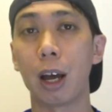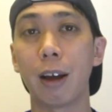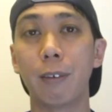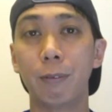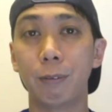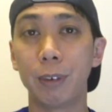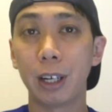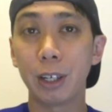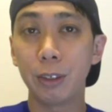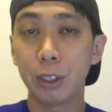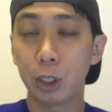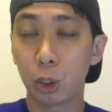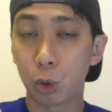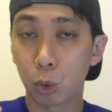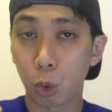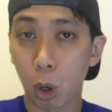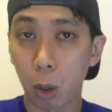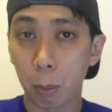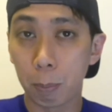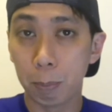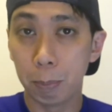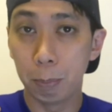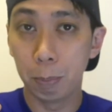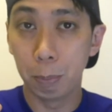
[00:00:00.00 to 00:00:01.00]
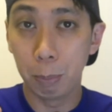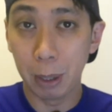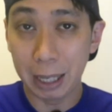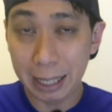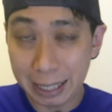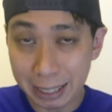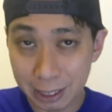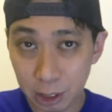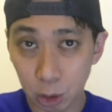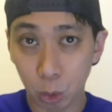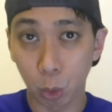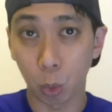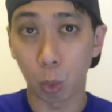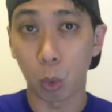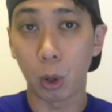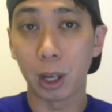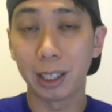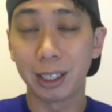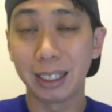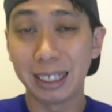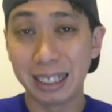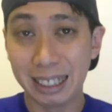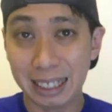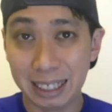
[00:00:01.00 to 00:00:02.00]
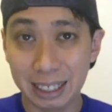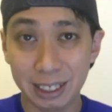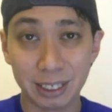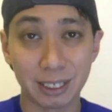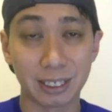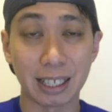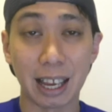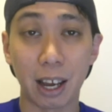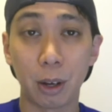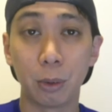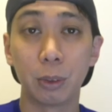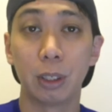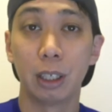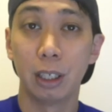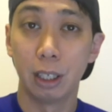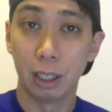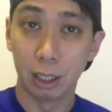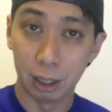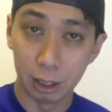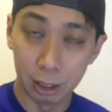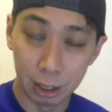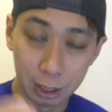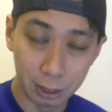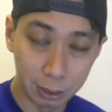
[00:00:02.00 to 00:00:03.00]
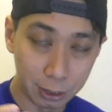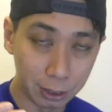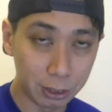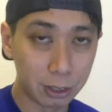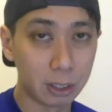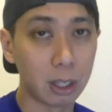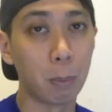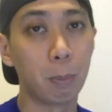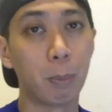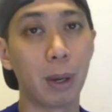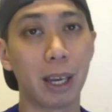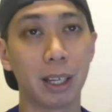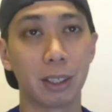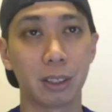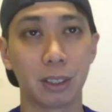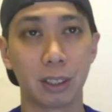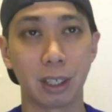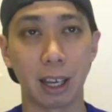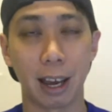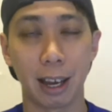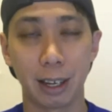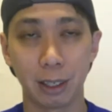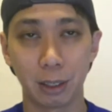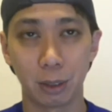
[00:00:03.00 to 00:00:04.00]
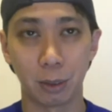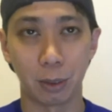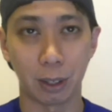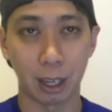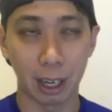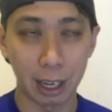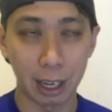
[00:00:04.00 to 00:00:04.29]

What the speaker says: a very strong bass quality sound, this is the best, guys.